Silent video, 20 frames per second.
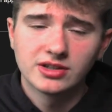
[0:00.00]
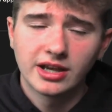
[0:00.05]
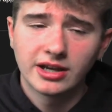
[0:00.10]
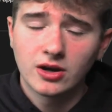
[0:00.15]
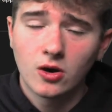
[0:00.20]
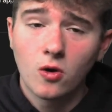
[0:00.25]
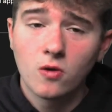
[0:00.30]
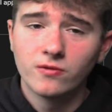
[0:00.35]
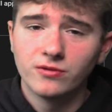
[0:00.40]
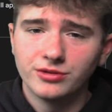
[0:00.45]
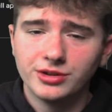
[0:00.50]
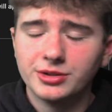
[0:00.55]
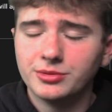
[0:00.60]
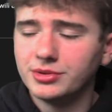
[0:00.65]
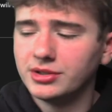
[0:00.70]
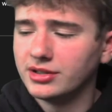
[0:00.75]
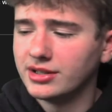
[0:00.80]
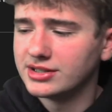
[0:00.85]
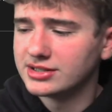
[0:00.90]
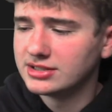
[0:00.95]
like overly
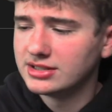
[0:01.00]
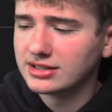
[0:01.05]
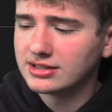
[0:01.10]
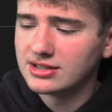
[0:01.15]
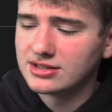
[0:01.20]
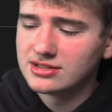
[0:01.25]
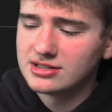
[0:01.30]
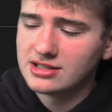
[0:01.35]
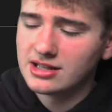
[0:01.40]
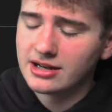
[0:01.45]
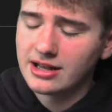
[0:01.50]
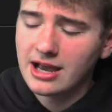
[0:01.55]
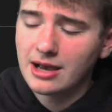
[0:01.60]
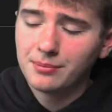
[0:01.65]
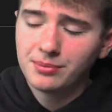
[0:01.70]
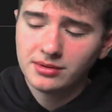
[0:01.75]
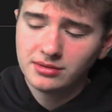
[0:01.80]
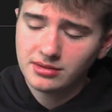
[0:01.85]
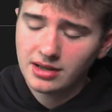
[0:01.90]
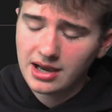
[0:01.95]
realistic to see that
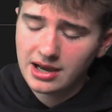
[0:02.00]
happen.